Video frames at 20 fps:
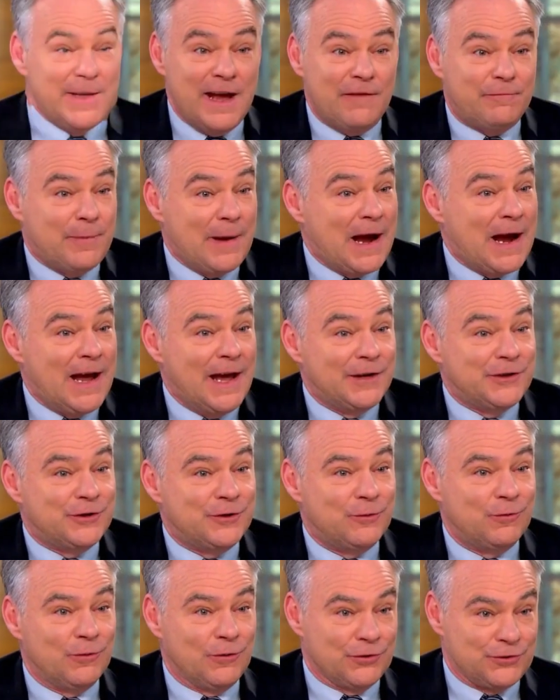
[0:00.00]
The FBI had
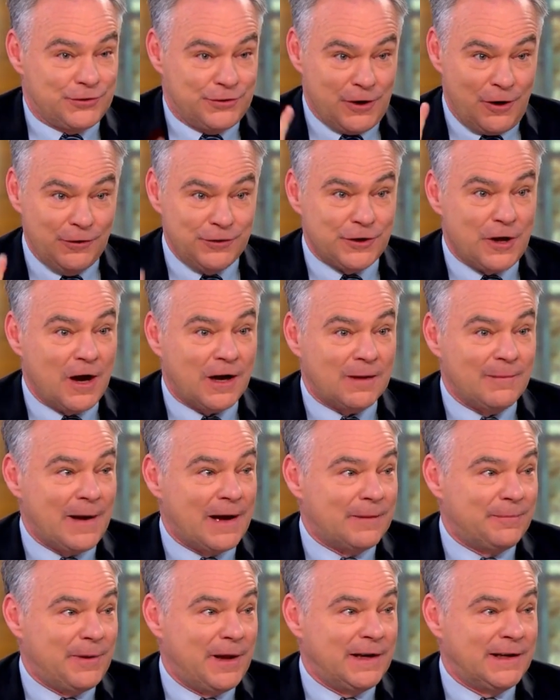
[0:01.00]
two rules. Don't talk
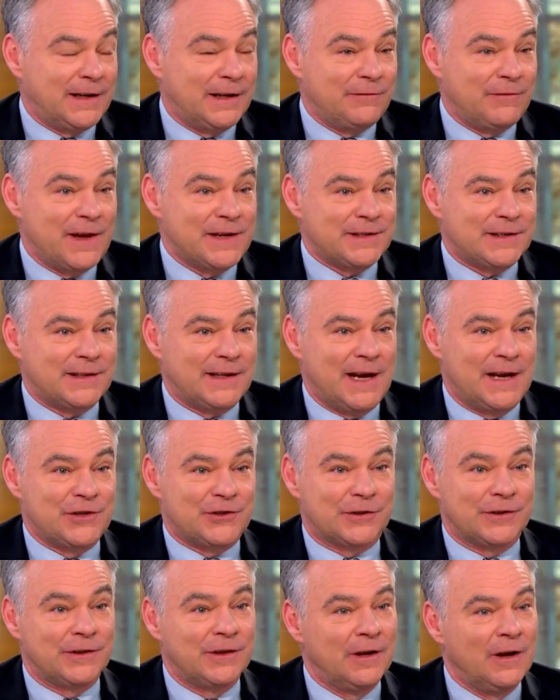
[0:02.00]
about a pending
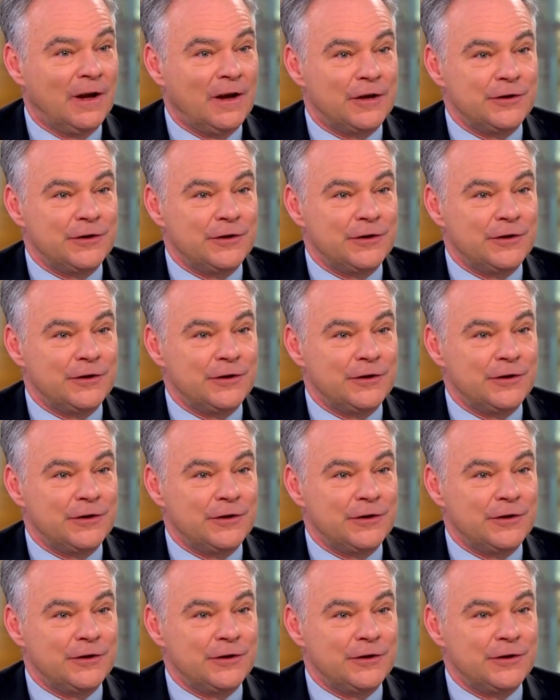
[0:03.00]
investigation.